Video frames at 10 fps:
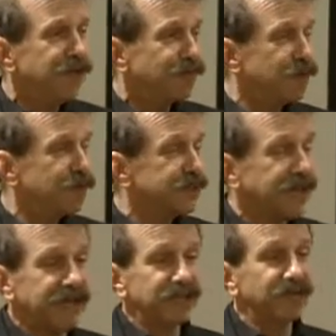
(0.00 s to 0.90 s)
versus
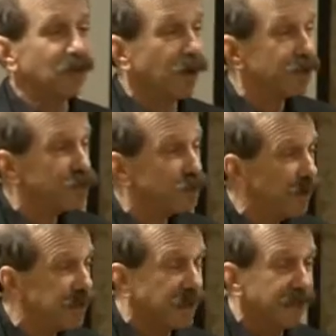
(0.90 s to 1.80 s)
how to live a long,
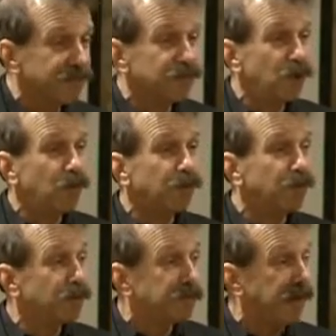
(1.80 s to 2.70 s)
sweet life, no
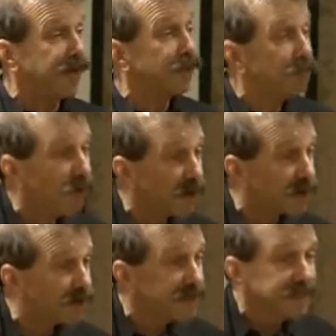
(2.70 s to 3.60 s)
one would buy the book.